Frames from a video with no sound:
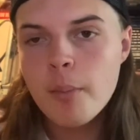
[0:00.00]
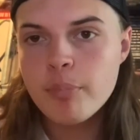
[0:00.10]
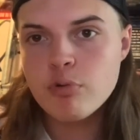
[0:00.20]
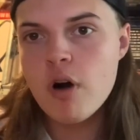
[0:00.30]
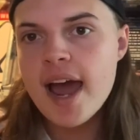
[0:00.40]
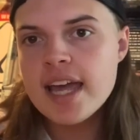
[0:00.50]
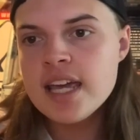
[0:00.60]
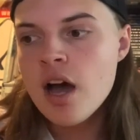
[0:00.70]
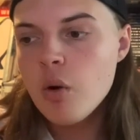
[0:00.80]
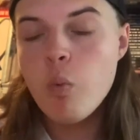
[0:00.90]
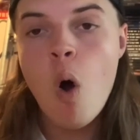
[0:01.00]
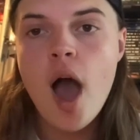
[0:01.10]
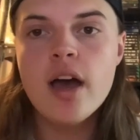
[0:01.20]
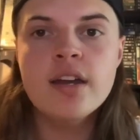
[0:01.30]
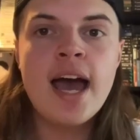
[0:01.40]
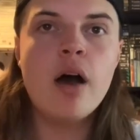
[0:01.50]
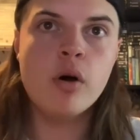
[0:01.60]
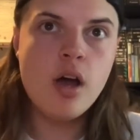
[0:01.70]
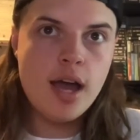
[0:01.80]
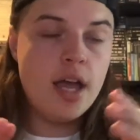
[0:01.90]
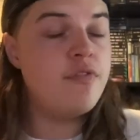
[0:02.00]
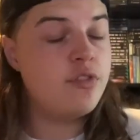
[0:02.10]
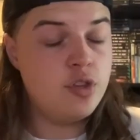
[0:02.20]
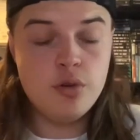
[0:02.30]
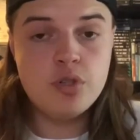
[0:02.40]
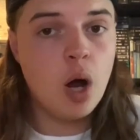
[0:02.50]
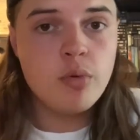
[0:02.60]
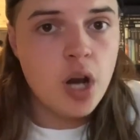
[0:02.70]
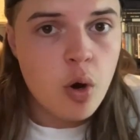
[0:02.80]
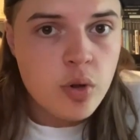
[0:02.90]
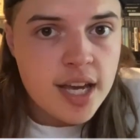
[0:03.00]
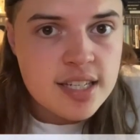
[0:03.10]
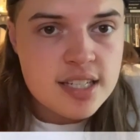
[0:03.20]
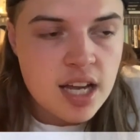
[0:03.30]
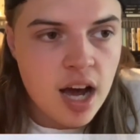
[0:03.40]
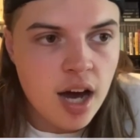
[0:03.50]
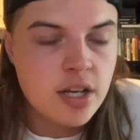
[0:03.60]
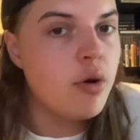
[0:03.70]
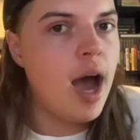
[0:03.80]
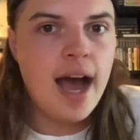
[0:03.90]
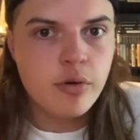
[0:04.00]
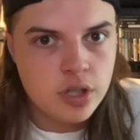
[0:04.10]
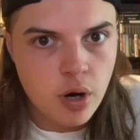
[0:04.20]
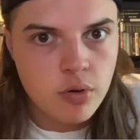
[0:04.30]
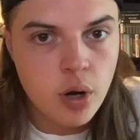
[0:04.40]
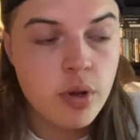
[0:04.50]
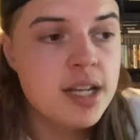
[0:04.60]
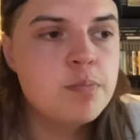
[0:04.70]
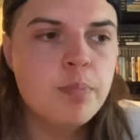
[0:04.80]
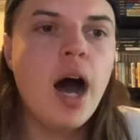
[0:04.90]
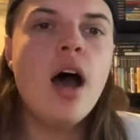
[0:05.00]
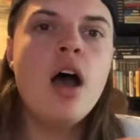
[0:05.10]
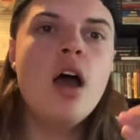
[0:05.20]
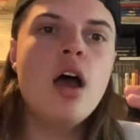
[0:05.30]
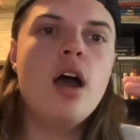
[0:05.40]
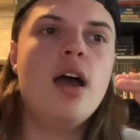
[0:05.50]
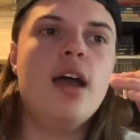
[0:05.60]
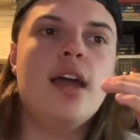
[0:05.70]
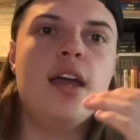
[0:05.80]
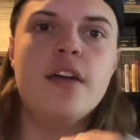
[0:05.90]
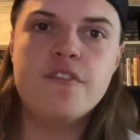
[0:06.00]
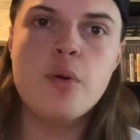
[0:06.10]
Bray Wyatt. Now, if you don't know this, I don't know how you don't know this, but if you